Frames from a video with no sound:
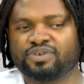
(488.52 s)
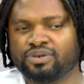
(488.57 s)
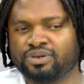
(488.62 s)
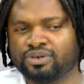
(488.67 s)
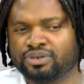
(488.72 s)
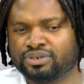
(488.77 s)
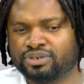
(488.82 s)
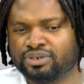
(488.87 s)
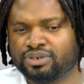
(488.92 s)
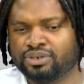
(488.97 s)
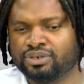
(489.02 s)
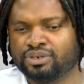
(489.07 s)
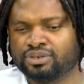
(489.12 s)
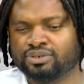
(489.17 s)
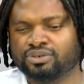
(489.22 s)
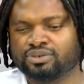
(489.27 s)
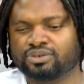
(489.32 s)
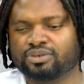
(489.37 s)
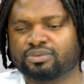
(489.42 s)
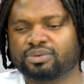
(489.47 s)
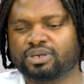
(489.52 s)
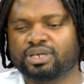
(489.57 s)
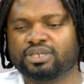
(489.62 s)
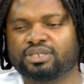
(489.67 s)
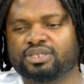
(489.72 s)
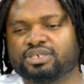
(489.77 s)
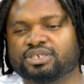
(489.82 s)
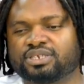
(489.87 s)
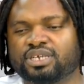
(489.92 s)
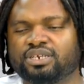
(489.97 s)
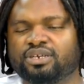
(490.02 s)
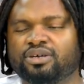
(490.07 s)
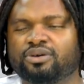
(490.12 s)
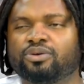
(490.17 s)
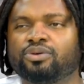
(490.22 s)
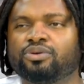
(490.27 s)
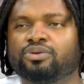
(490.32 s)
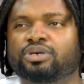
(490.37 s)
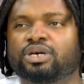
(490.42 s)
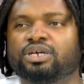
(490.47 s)
London. You know some kind of things. And then I
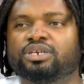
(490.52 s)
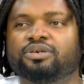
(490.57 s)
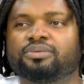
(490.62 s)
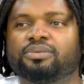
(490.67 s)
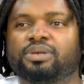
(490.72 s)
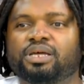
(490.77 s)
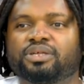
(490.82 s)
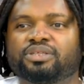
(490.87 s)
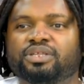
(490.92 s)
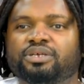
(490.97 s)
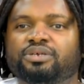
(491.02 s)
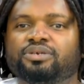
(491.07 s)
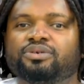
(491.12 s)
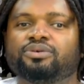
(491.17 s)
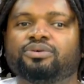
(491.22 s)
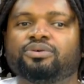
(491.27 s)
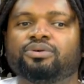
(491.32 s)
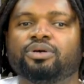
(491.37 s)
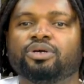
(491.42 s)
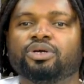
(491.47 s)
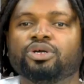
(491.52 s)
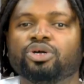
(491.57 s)
go look and I be like you know